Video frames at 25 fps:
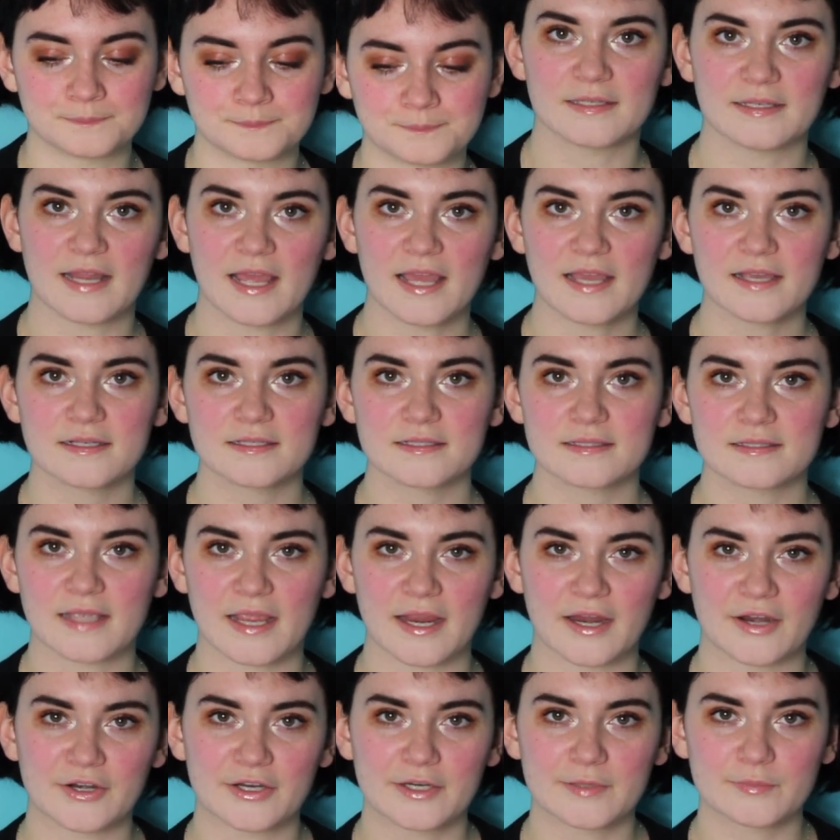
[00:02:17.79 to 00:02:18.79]
Next,
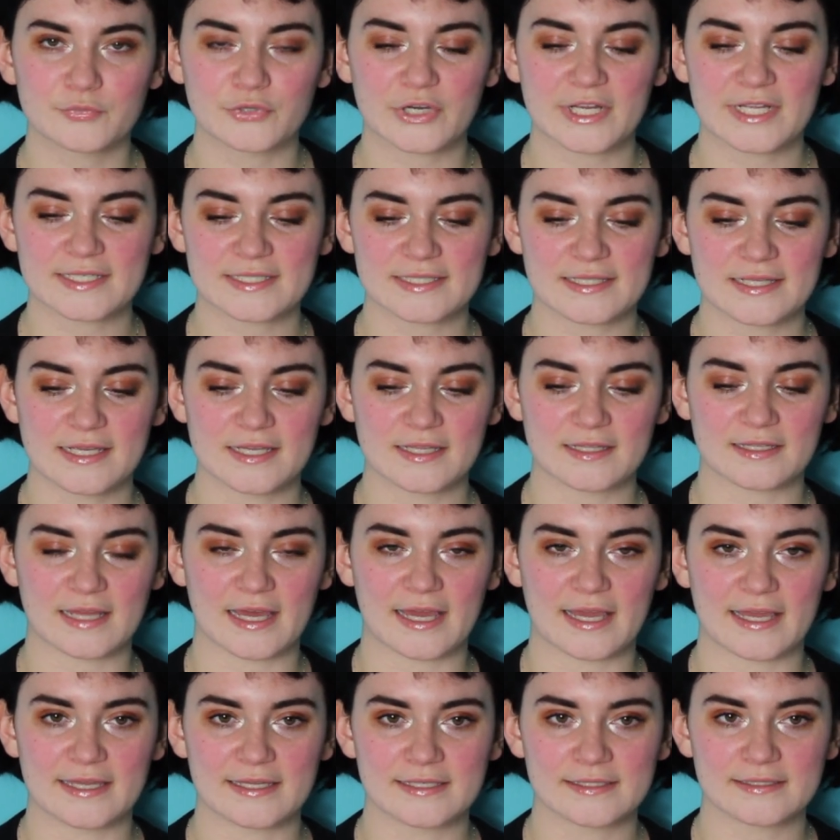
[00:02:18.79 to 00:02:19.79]
Eren brings the
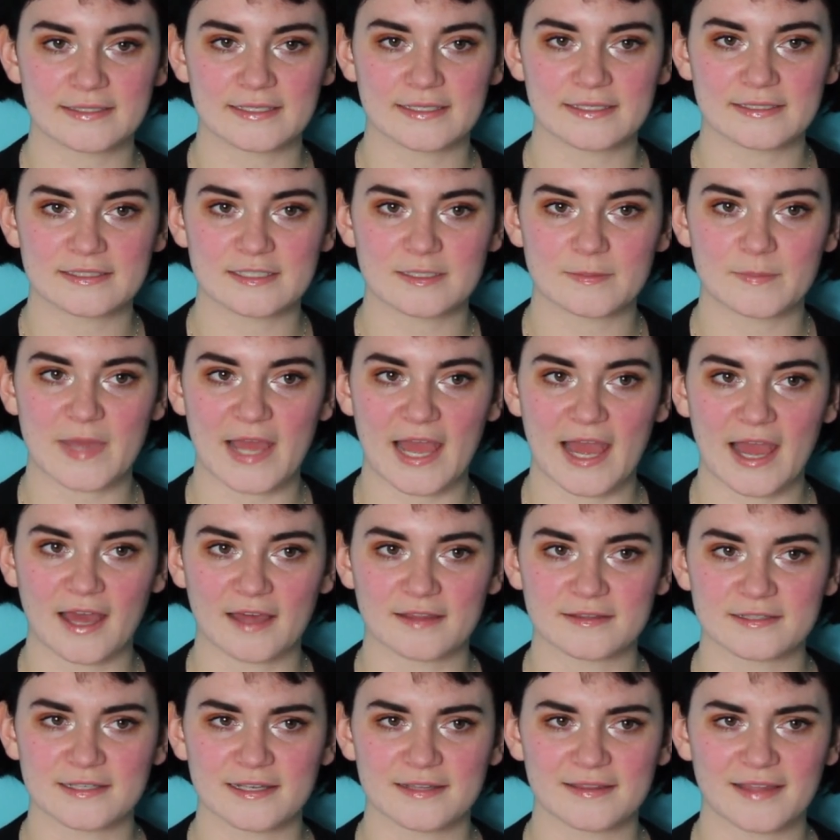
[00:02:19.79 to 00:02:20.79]
Alliance into
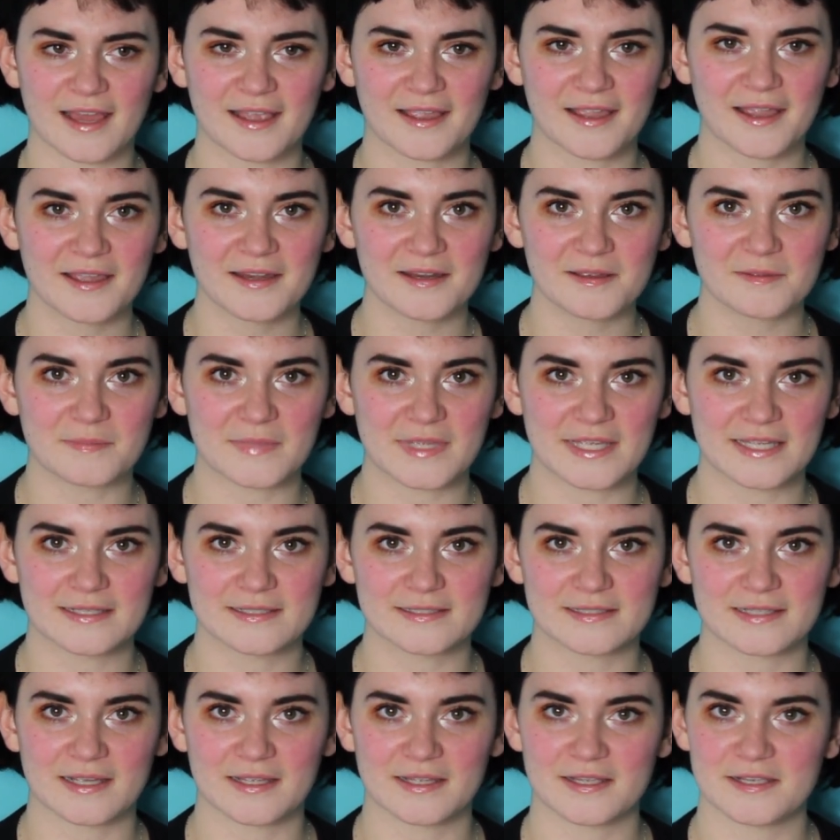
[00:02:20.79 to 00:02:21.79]
paths, and that kind of
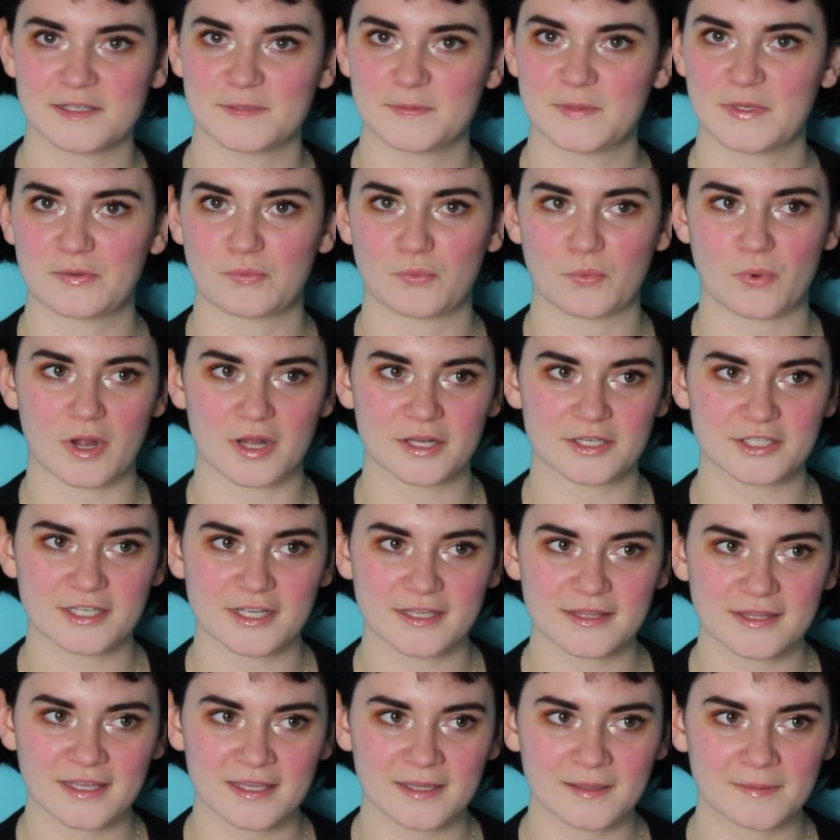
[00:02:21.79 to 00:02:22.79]
means that he's been
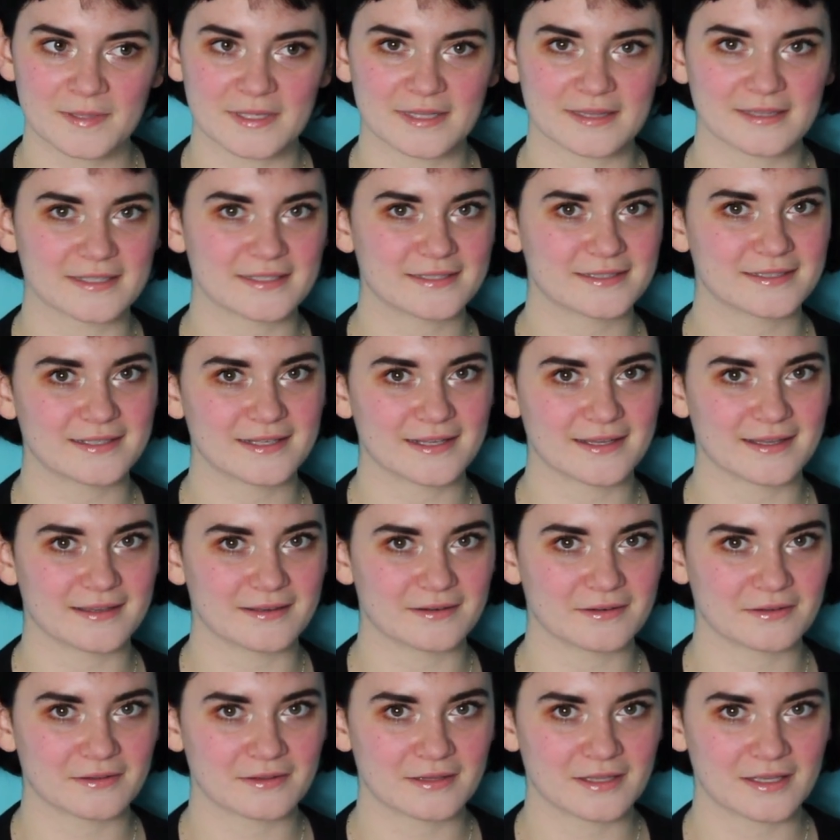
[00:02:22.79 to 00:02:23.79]
watching them and listening
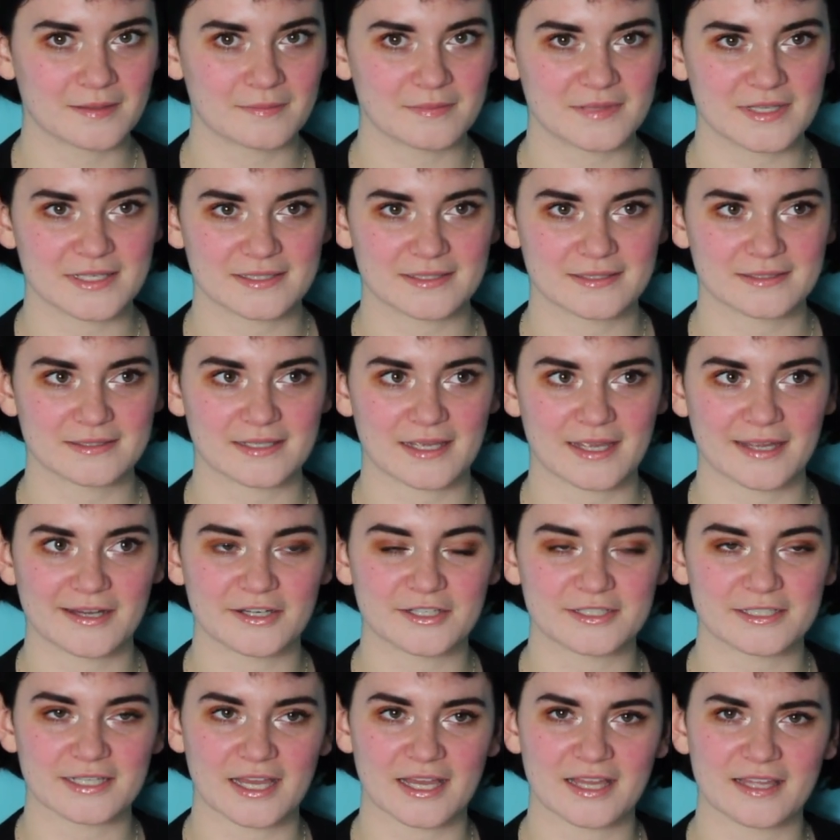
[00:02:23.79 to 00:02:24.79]
in on them this entire
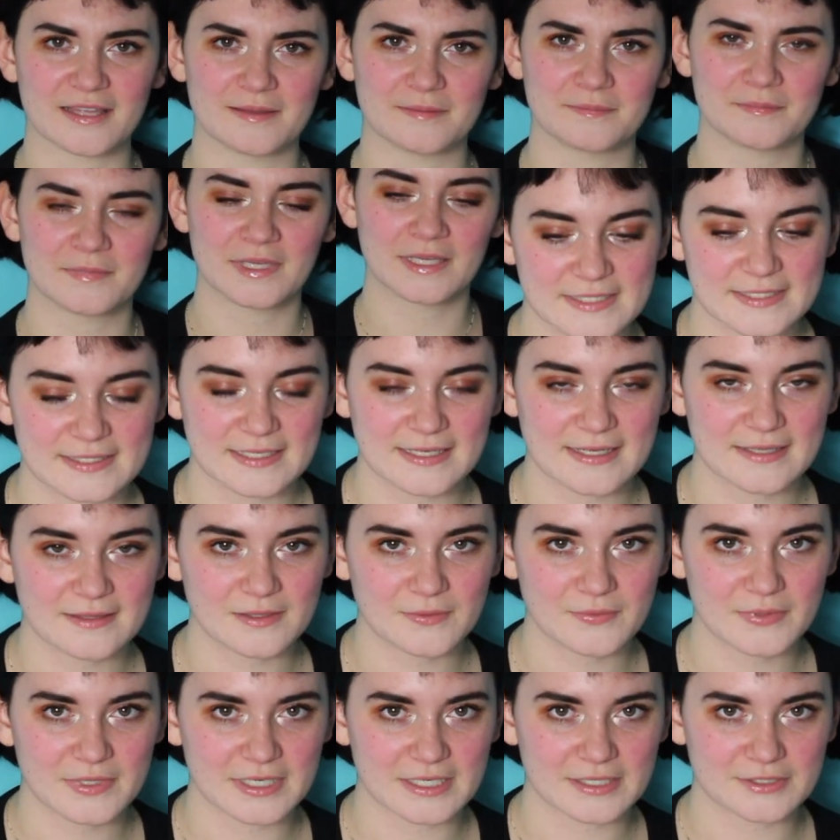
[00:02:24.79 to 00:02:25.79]
time. Seeing the
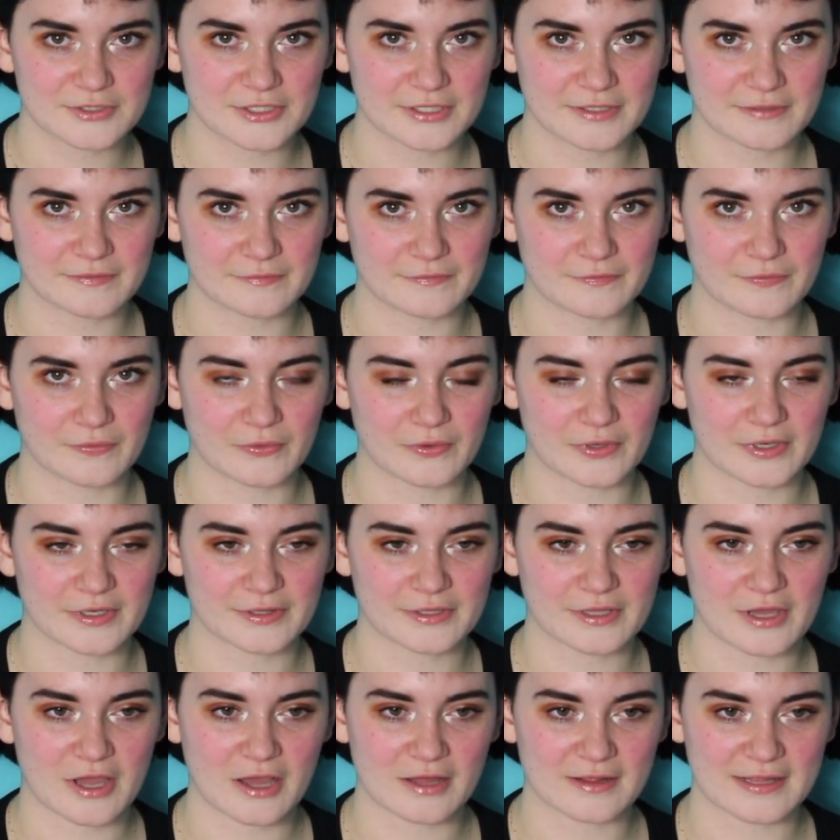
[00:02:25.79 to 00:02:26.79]
104th
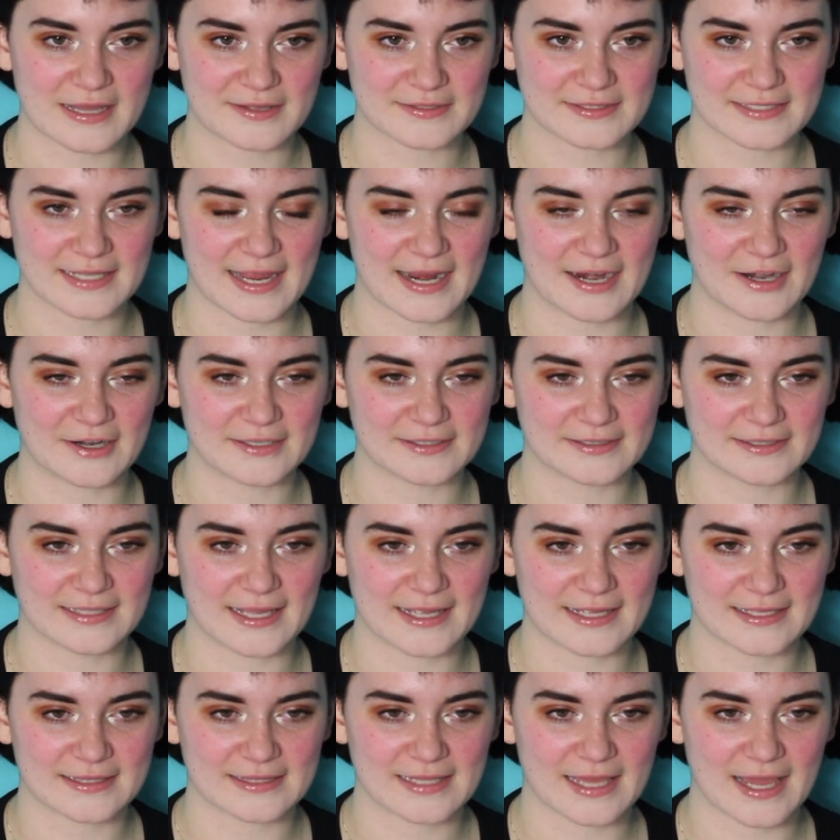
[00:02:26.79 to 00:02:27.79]
call out to Eren
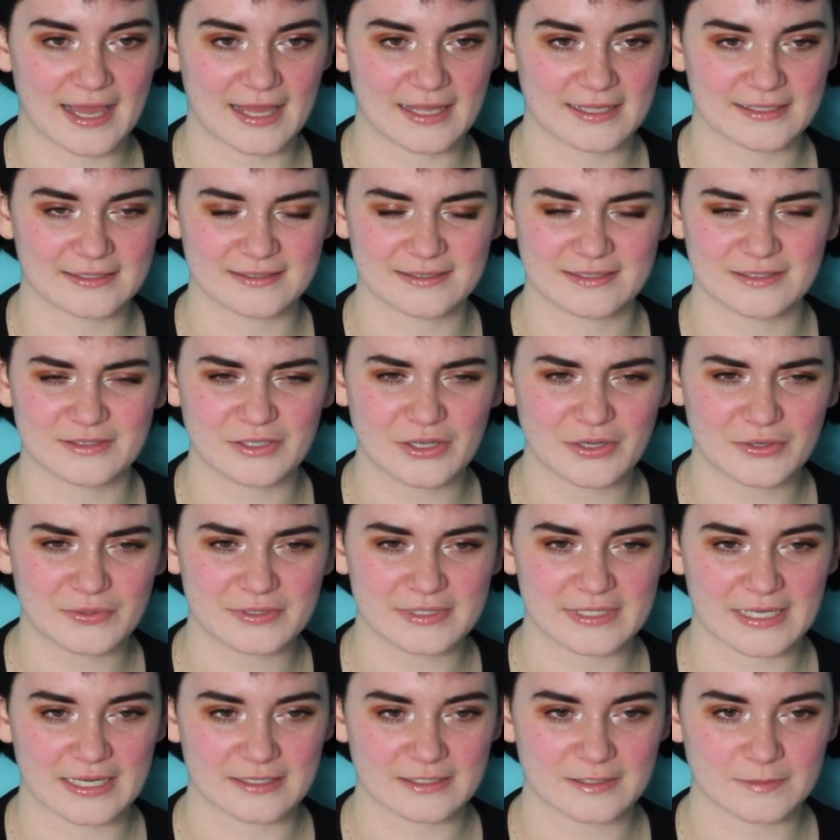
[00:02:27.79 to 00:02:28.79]
like that so
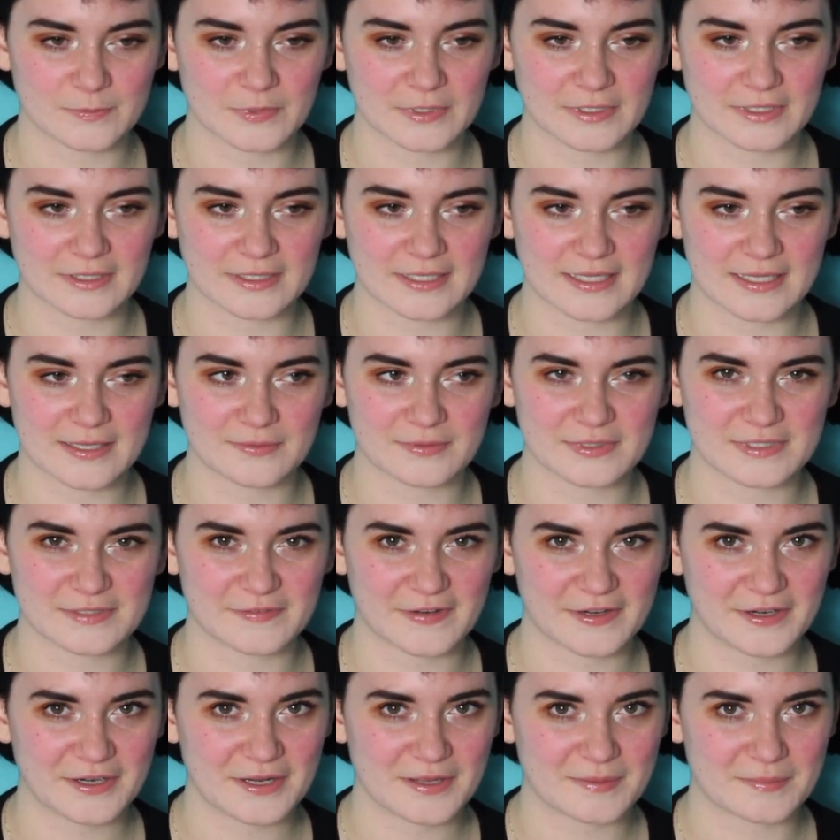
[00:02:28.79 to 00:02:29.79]
desperately was
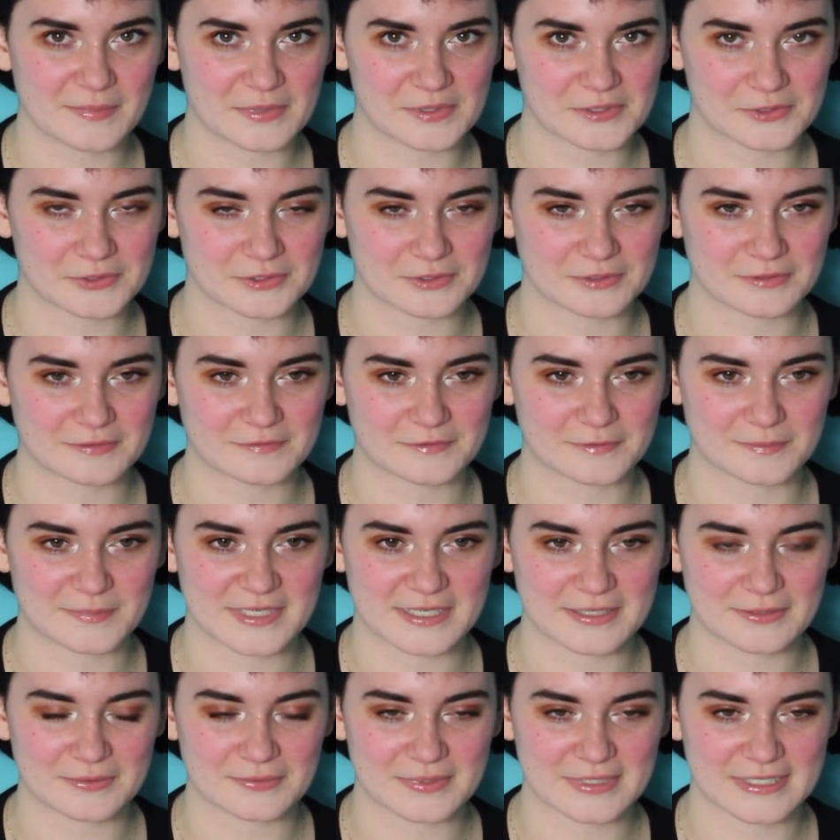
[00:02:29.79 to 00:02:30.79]
very emotional for me
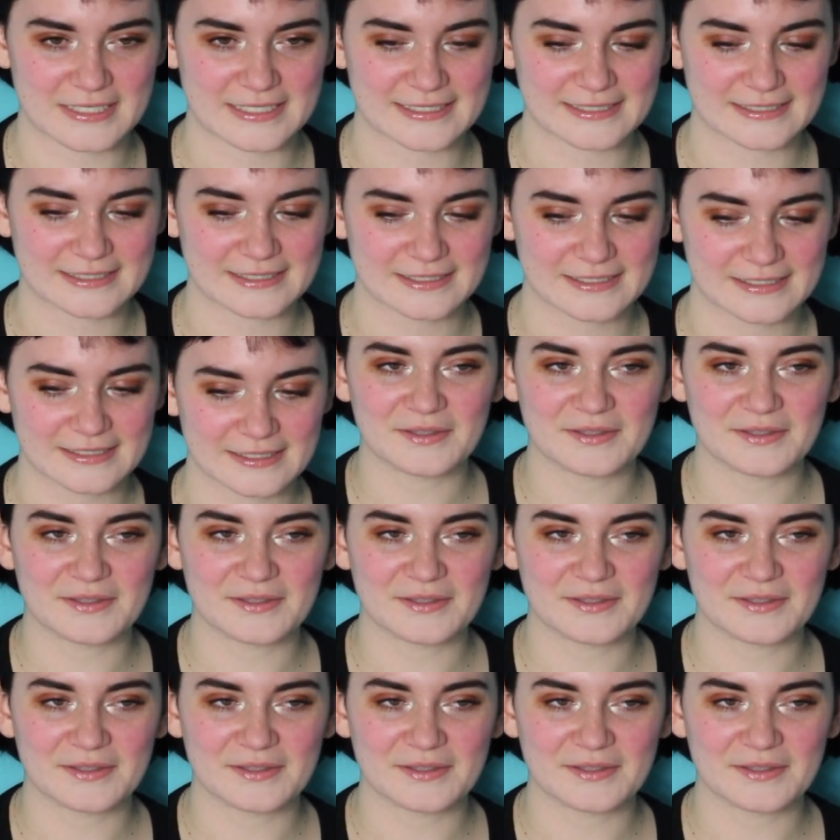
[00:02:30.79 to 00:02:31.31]
to watch.